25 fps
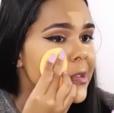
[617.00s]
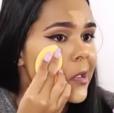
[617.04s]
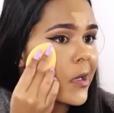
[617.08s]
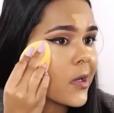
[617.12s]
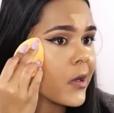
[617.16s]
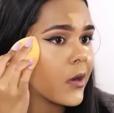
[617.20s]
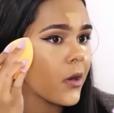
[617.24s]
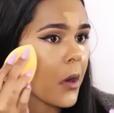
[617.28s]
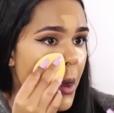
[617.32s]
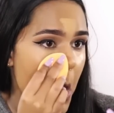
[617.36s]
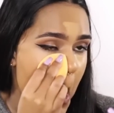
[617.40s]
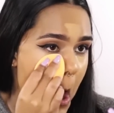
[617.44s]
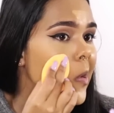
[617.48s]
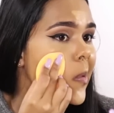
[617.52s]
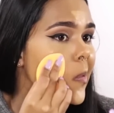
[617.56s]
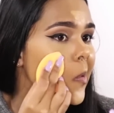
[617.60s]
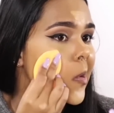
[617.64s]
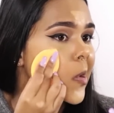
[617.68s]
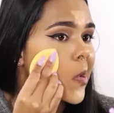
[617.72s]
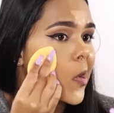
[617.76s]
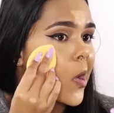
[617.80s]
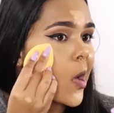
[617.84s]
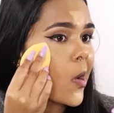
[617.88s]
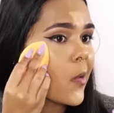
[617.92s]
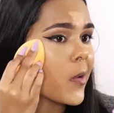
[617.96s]
I think I
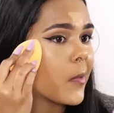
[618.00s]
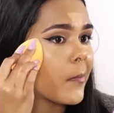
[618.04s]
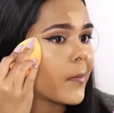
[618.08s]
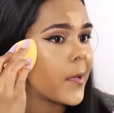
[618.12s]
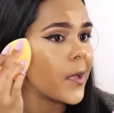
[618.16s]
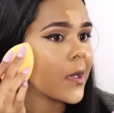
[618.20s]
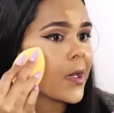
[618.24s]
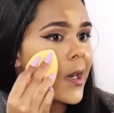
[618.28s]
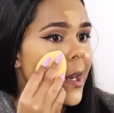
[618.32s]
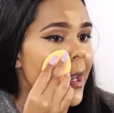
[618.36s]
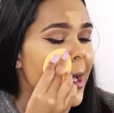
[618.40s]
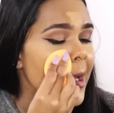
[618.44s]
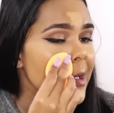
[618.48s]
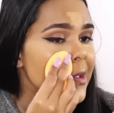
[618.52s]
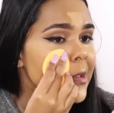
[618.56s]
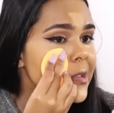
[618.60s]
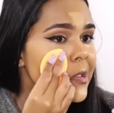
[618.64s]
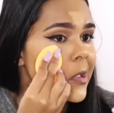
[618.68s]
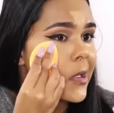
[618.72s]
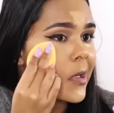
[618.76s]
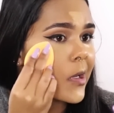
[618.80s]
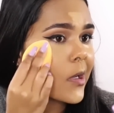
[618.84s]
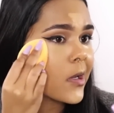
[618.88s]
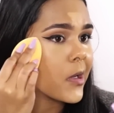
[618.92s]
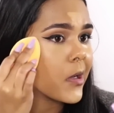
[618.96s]
want to go a bit
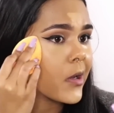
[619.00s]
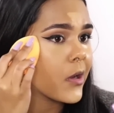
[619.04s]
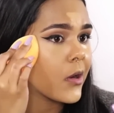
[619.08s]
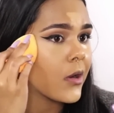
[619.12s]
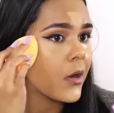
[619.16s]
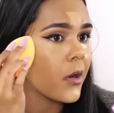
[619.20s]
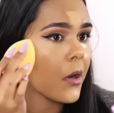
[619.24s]
lighter